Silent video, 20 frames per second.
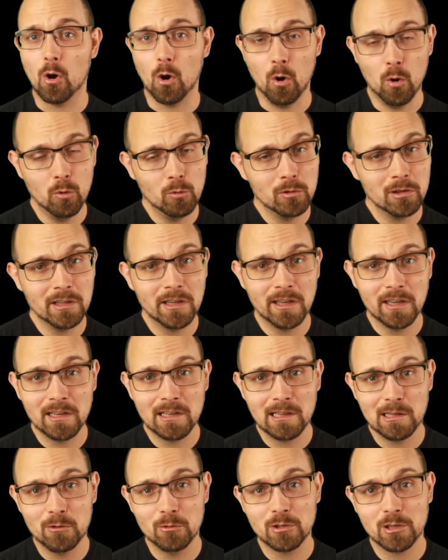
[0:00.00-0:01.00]
only
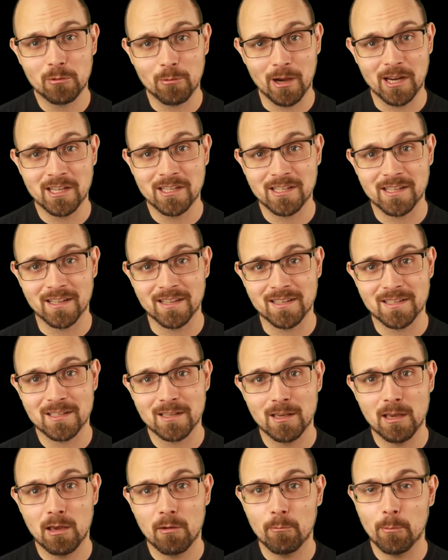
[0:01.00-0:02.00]
include
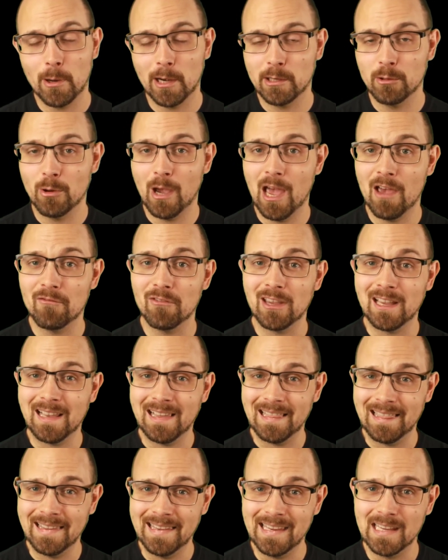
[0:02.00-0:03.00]
questions where you have a
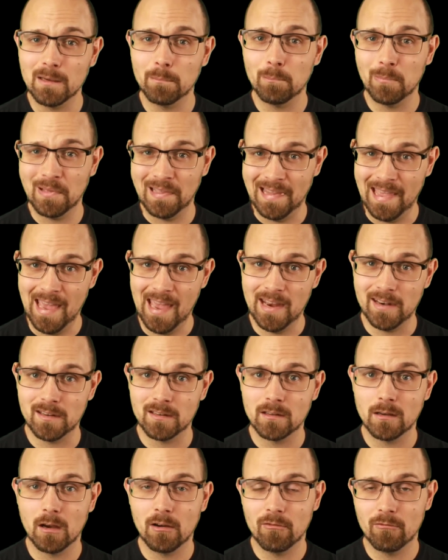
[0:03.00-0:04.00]
clear
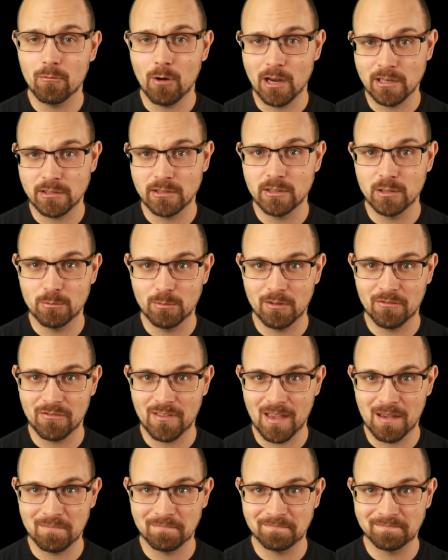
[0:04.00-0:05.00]
plan of what to do with
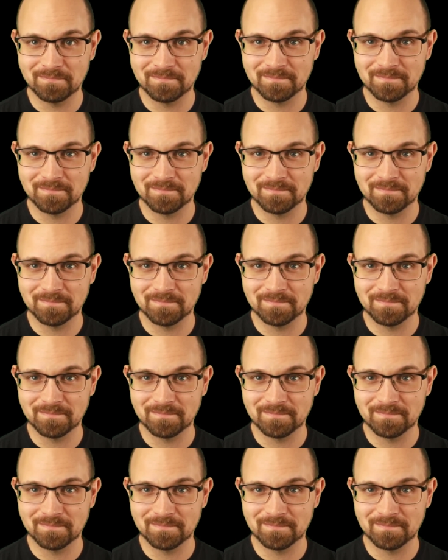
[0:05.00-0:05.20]
them.